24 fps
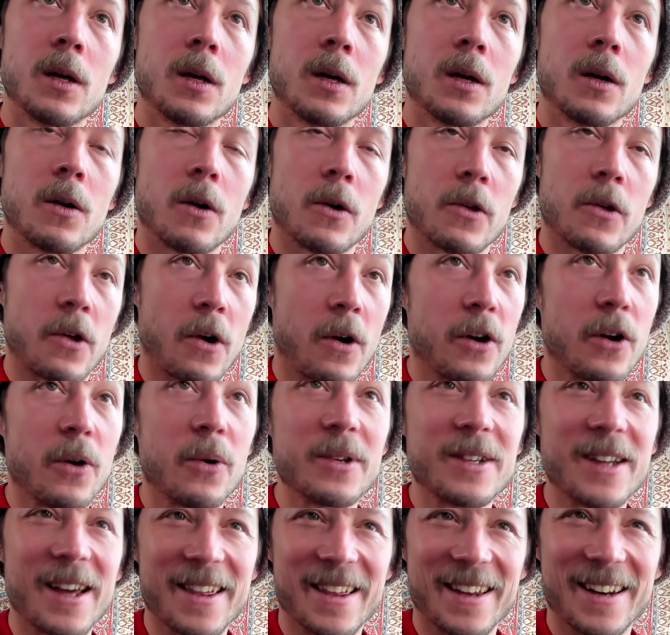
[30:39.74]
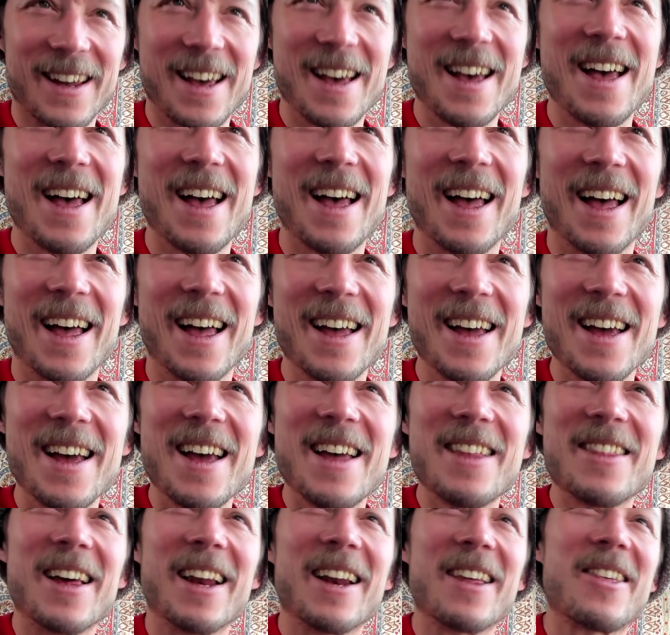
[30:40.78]
Or sorry, no it doesn't.
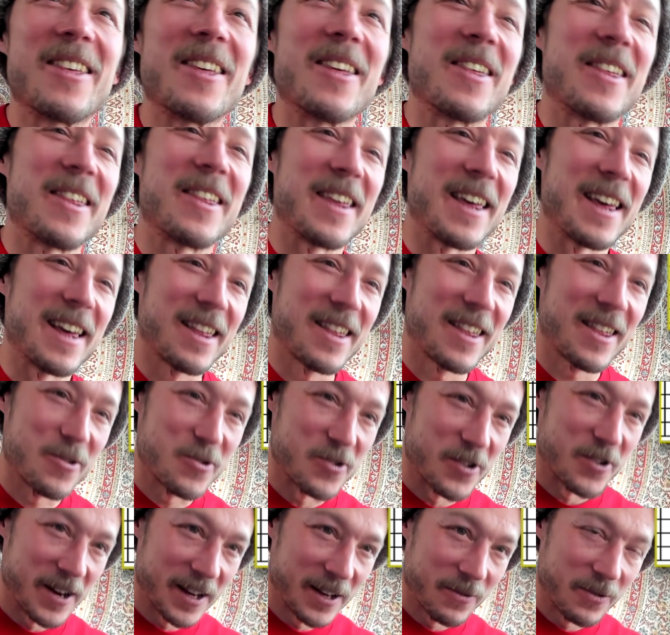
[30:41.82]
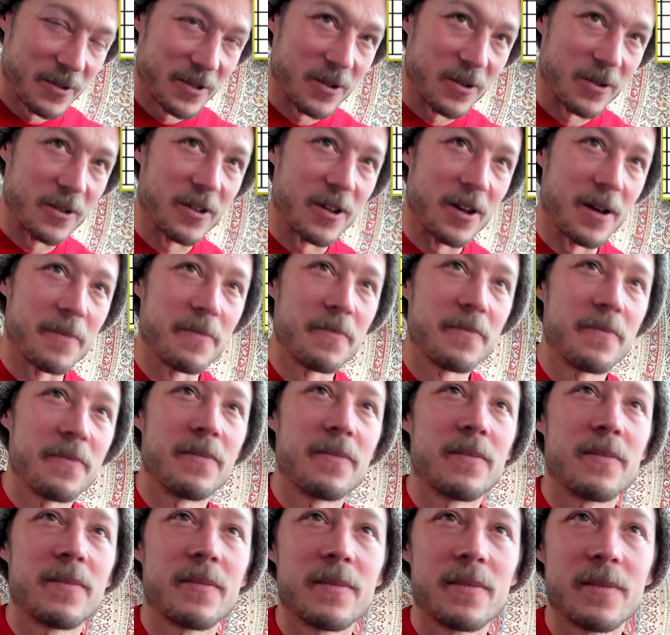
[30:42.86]
Then it's a 6 string with your thumb.
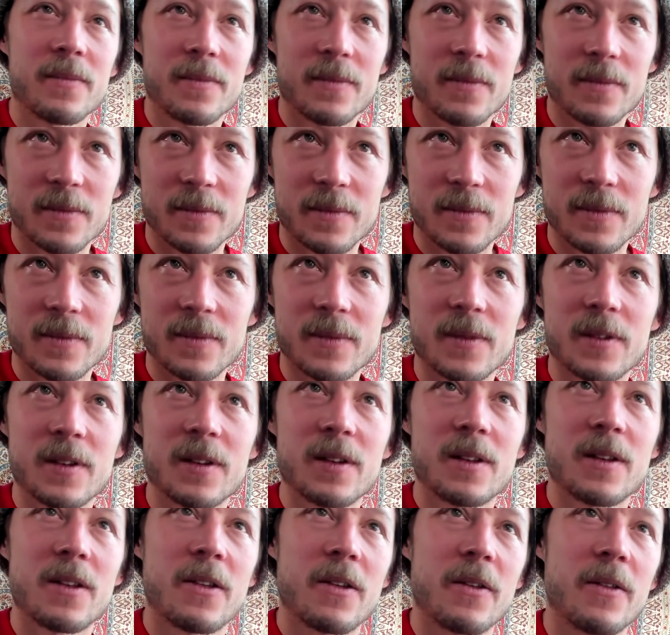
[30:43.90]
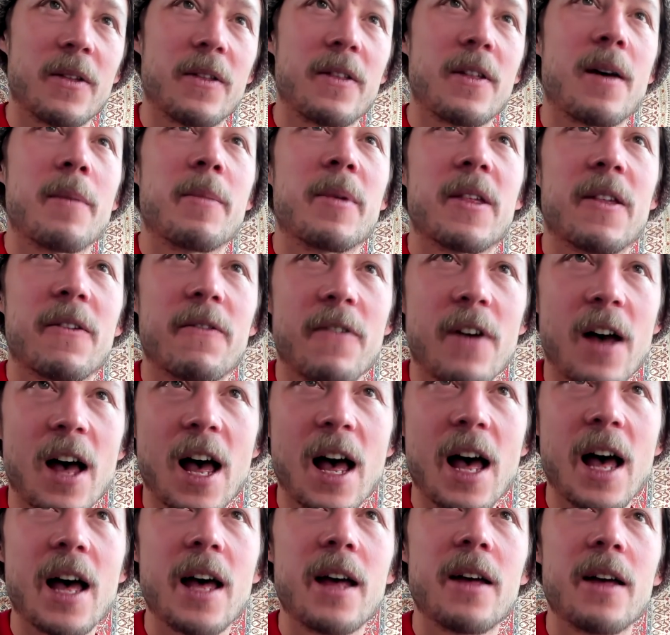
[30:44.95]
So the thumb is
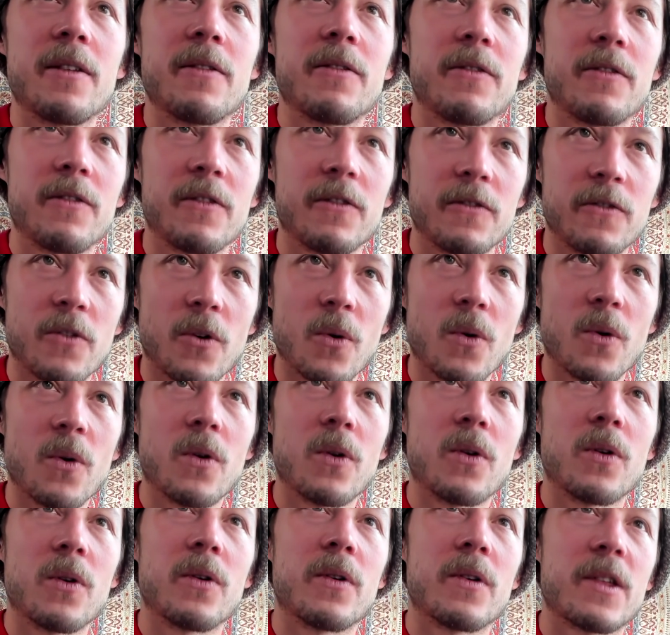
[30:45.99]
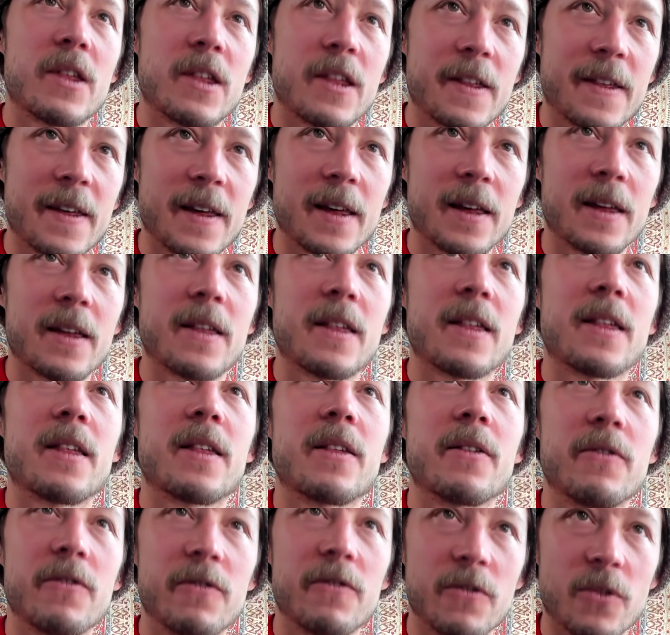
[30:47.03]
5, 4,
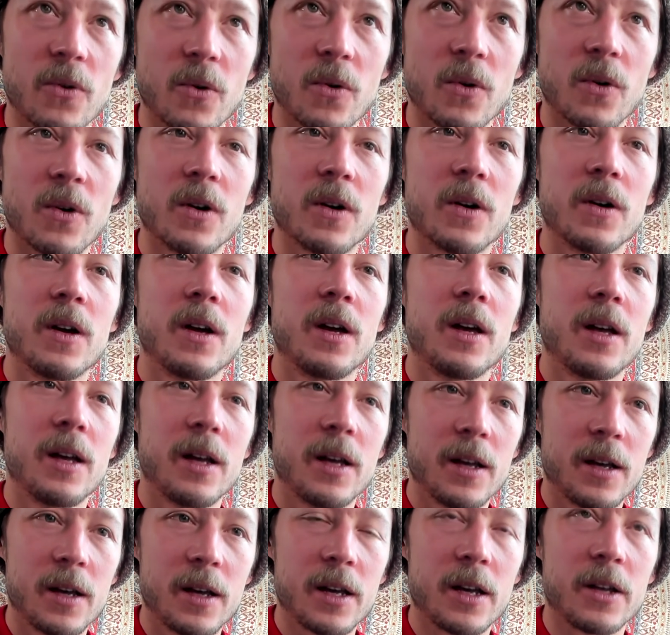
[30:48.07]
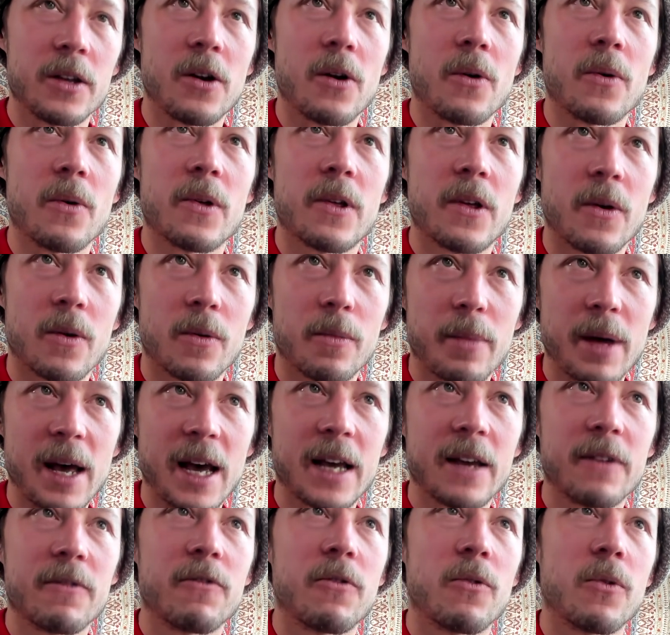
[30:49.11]
6, 4, and you're always going
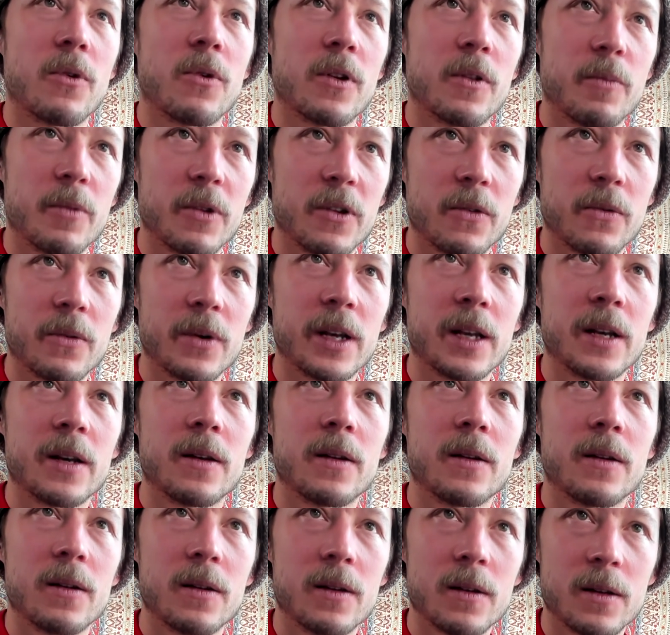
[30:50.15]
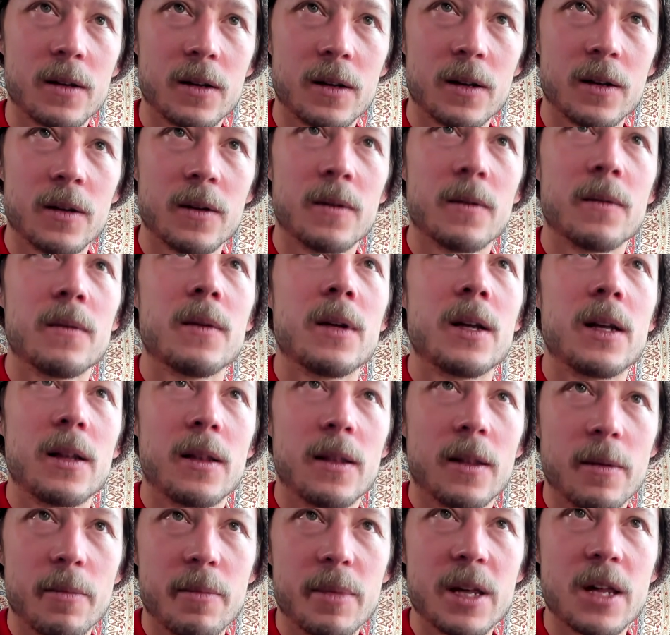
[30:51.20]
back and forth between
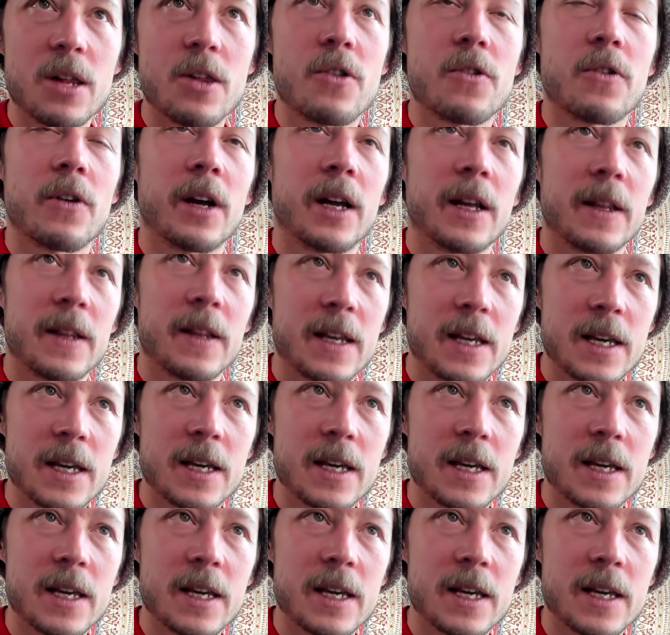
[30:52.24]
the B string and the E.